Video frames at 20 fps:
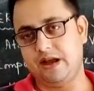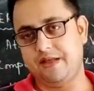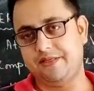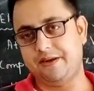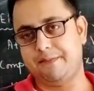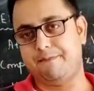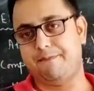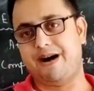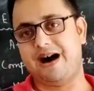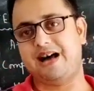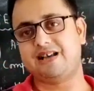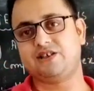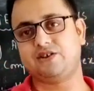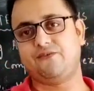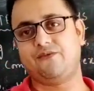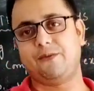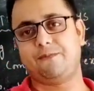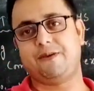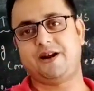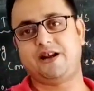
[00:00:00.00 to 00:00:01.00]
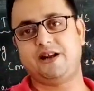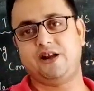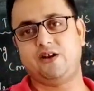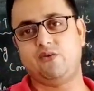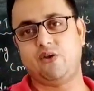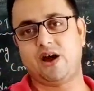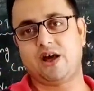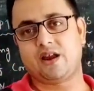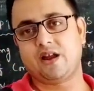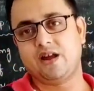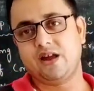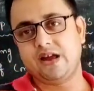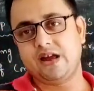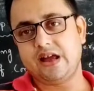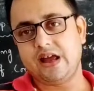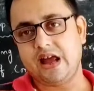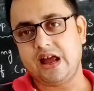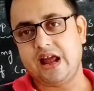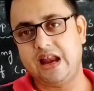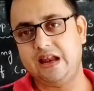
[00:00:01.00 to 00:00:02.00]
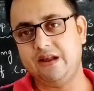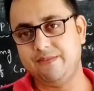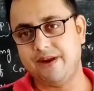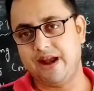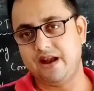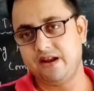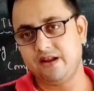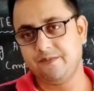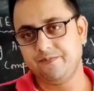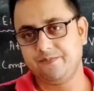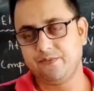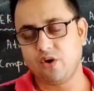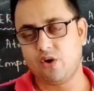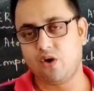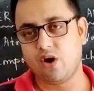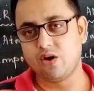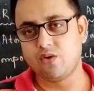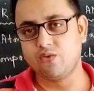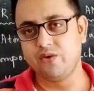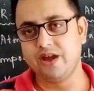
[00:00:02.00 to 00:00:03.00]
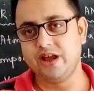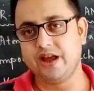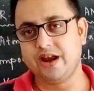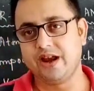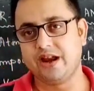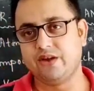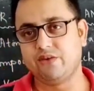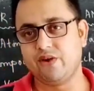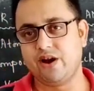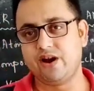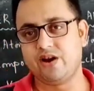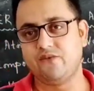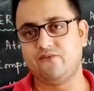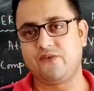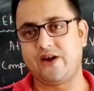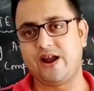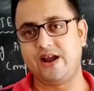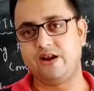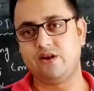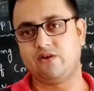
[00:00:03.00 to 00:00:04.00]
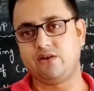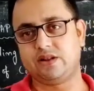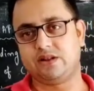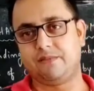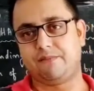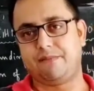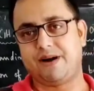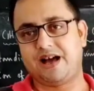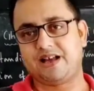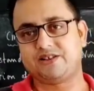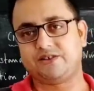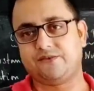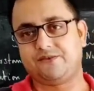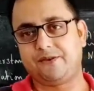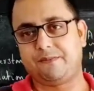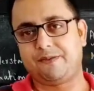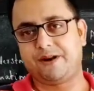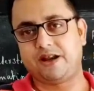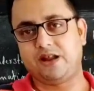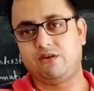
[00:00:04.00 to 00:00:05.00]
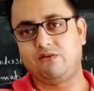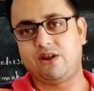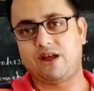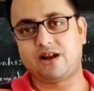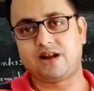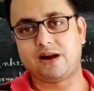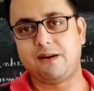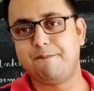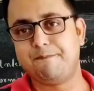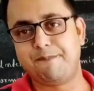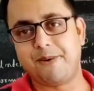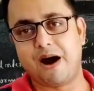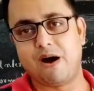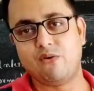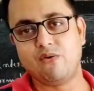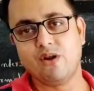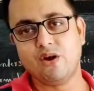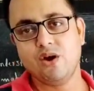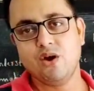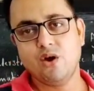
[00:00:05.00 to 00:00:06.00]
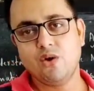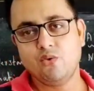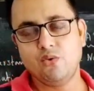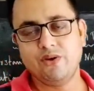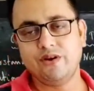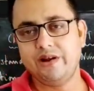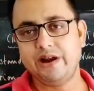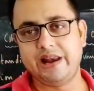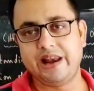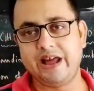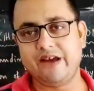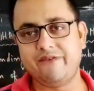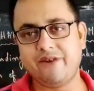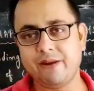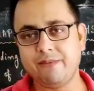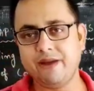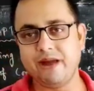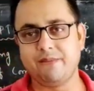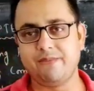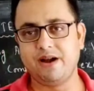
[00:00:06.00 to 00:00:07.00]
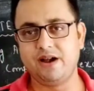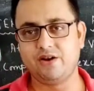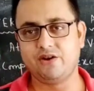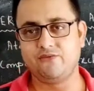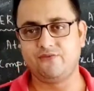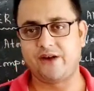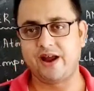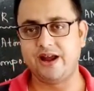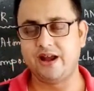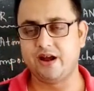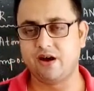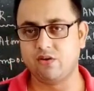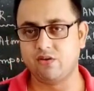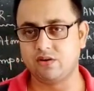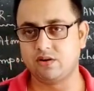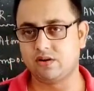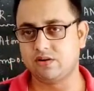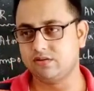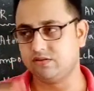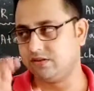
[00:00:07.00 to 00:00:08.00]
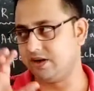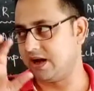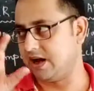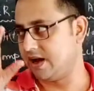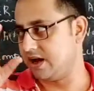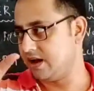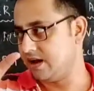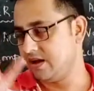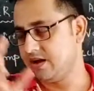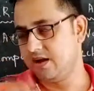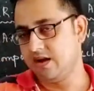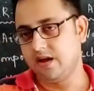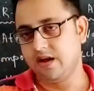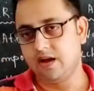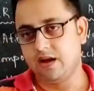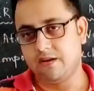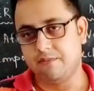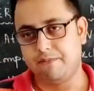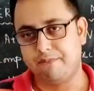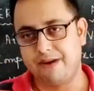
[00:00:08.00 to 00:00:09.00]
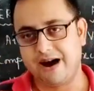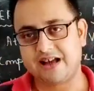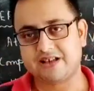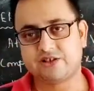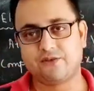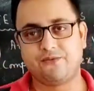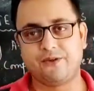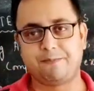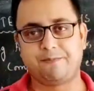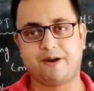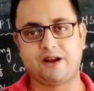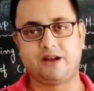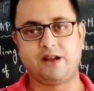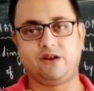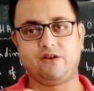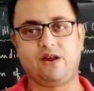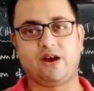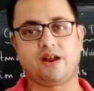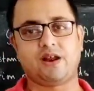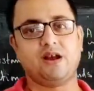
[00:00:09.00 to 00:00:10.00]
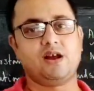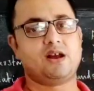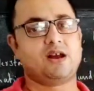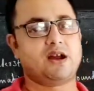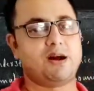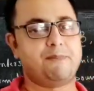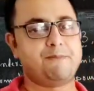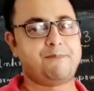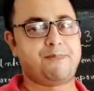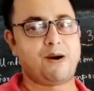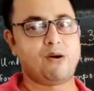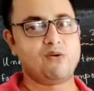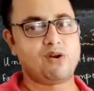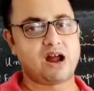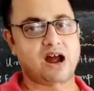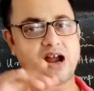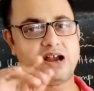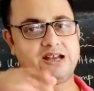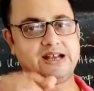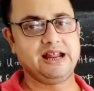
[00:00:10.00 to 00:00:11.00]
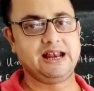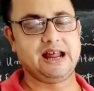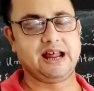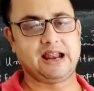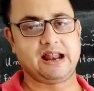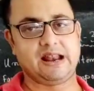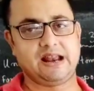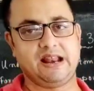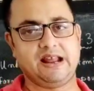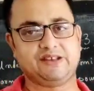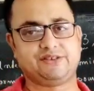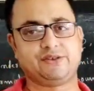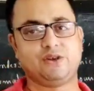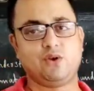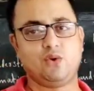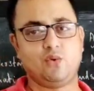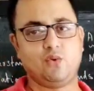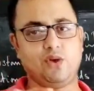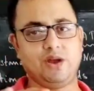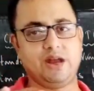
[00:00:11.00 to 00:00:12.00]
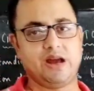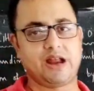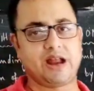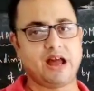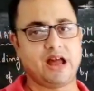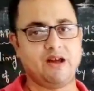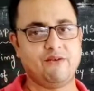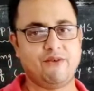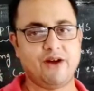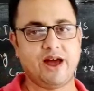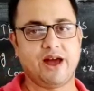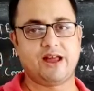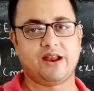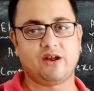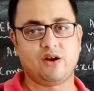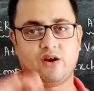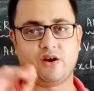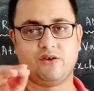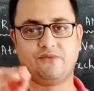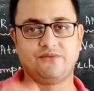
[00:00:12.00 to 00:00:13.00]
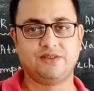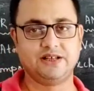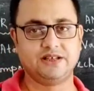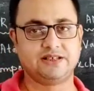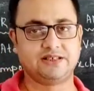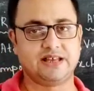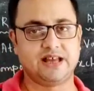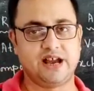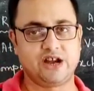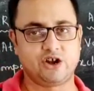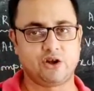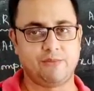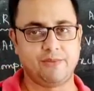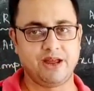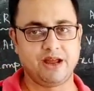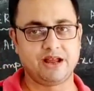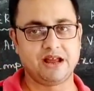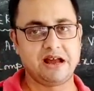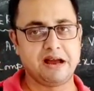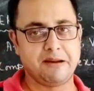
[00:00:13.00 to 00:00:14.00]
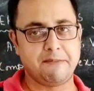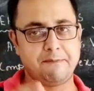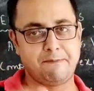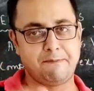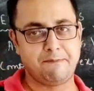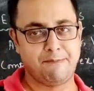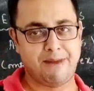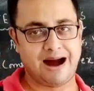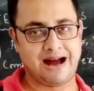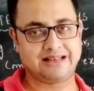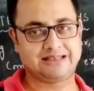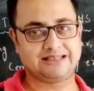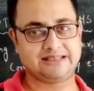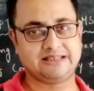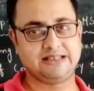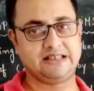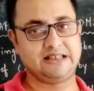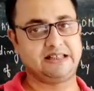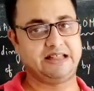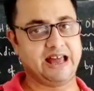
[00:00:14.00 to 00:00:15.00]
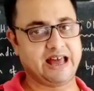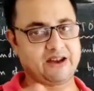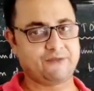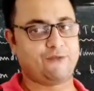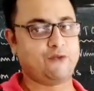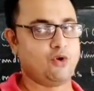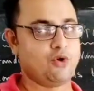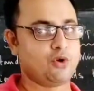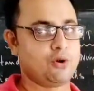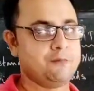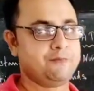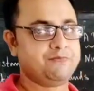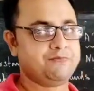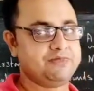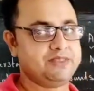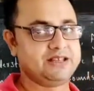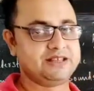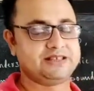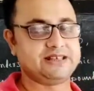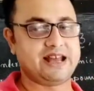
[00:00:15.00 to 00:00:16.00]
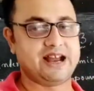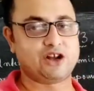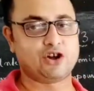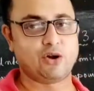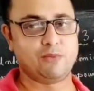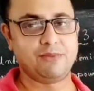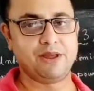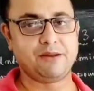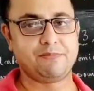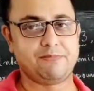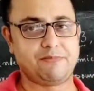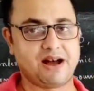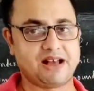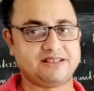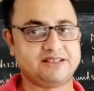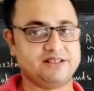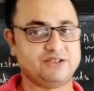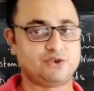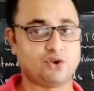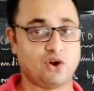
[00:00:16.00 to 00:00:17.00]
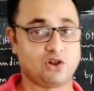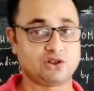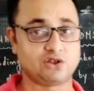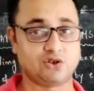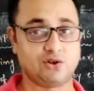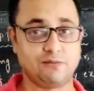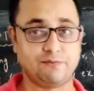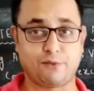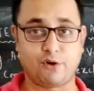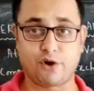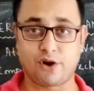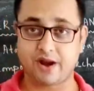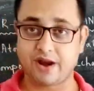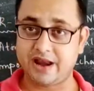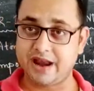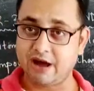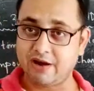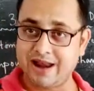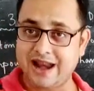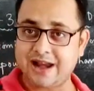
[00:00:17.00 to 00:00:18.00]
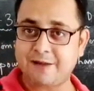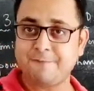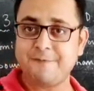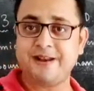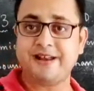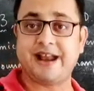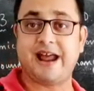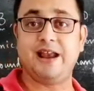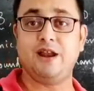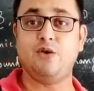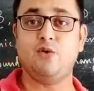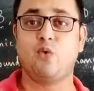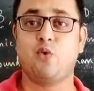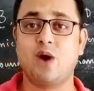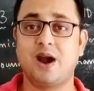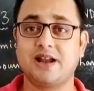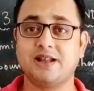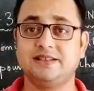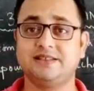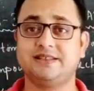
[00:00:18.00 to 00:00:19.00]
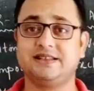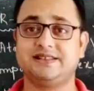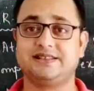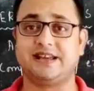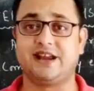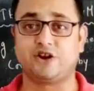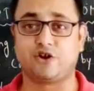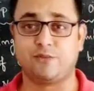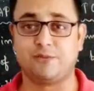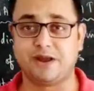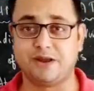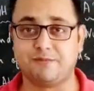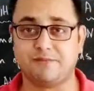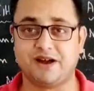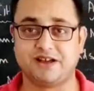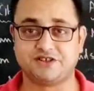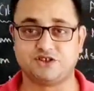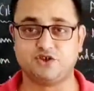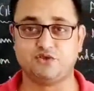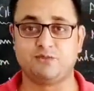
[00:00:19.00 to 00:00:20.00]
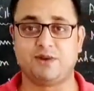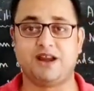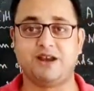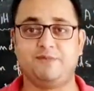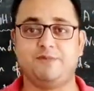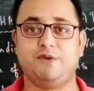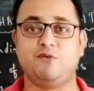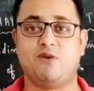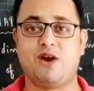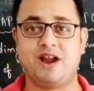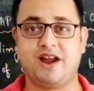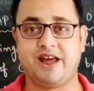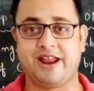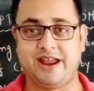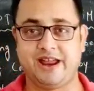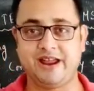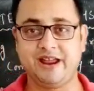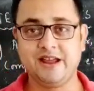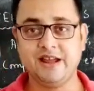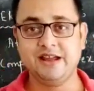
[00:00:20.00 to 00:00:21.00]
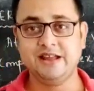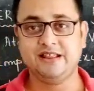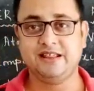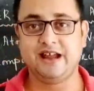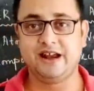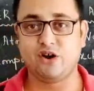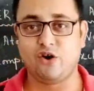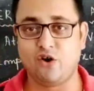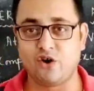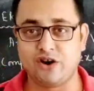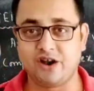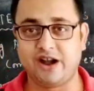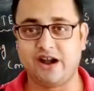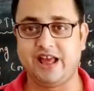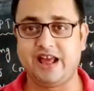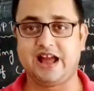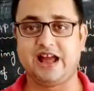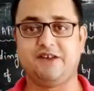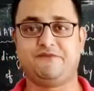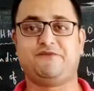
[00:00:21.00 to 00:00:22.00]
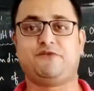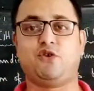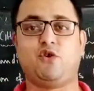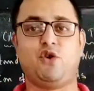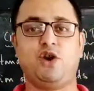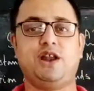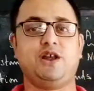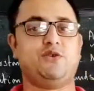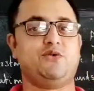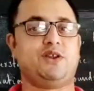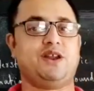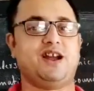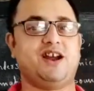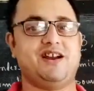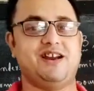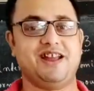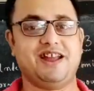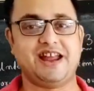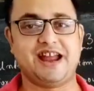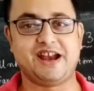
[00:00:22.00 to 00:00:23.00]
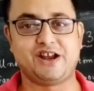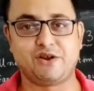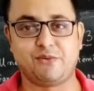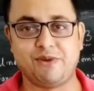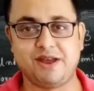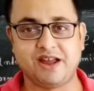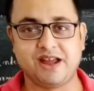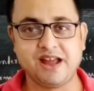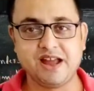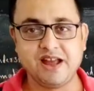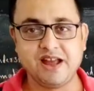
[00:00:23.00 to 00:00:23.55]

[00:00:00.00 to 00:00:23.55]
the mass of a particular element, or we are required to find out the mass of a particular compound, we will never be able to find out the mass of a particular compound until and unless we are aware of this atomic mass. Therefore, this atomic mass is also important. Now let me tell you what is this atomic mass. You might be wondering that already I have told you regarding atomic